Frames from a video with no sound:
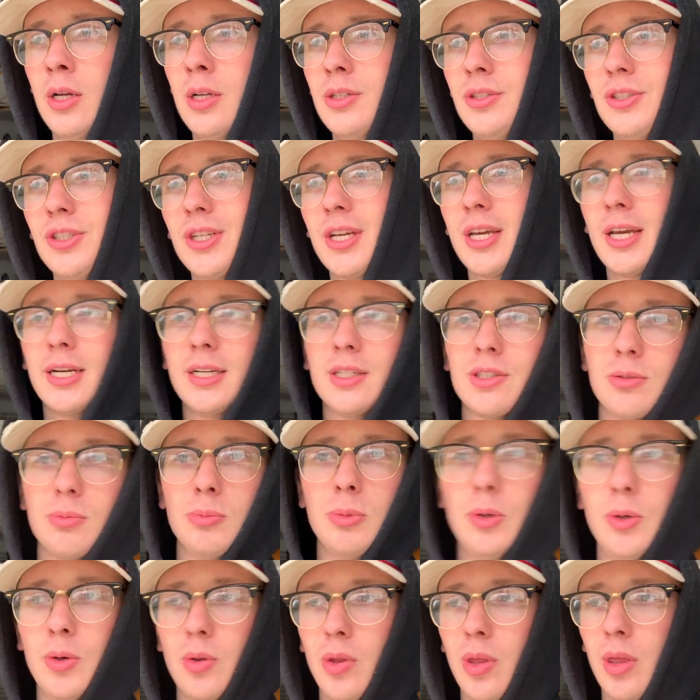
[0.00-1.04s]
just to get it
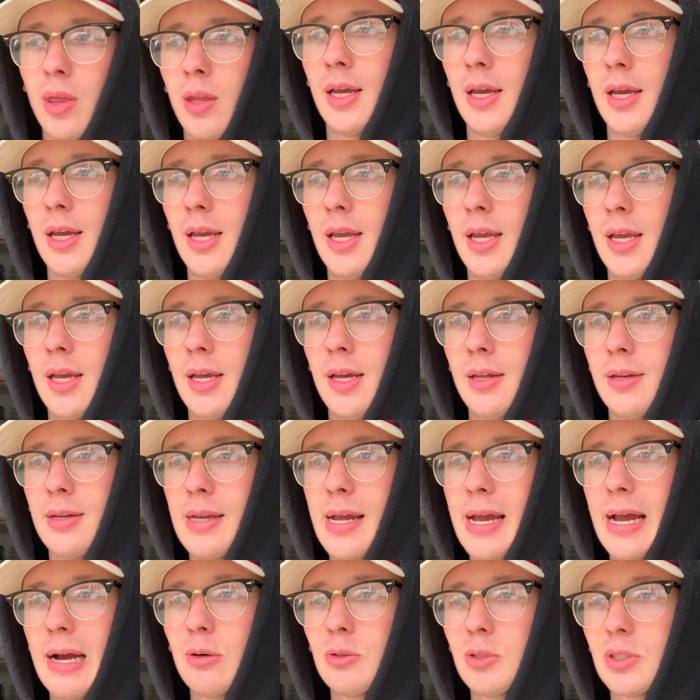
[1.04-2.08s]
smooth and
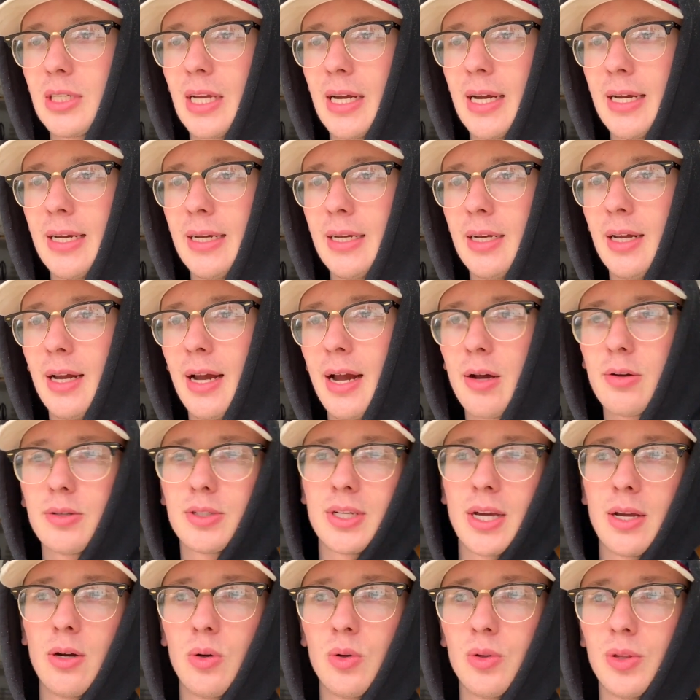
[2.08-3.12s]
outside
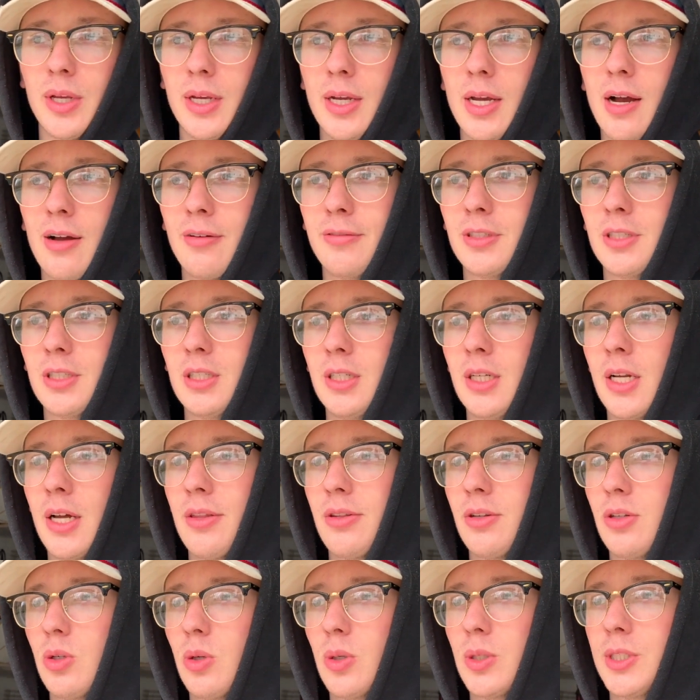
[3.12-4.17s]
outside only obviously not
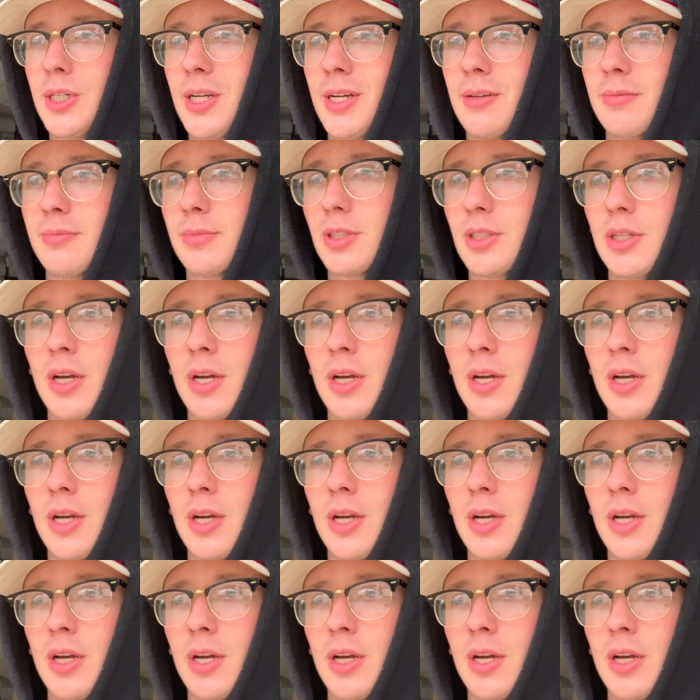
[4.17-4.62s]
the door jambs